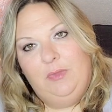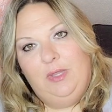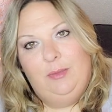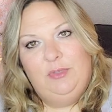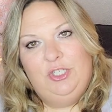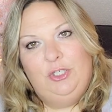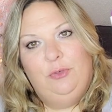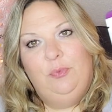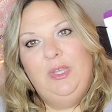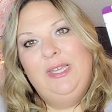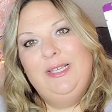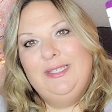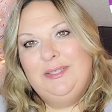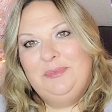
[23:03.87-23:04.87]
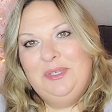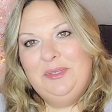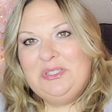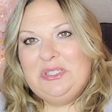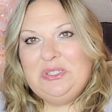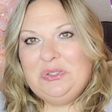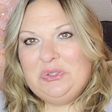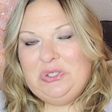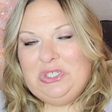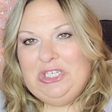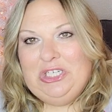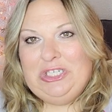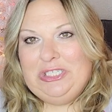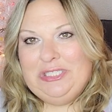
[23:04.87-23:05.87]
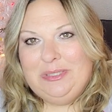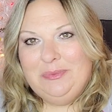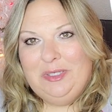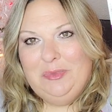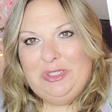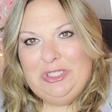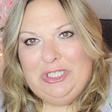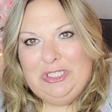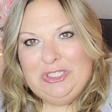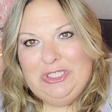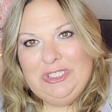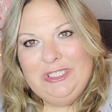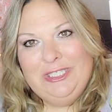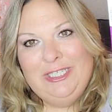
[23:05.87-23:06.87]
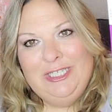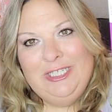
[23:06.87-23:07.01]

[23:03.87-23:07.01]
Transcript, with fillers: Him too. Sometimes it sounds real good and sometimes it doesn't.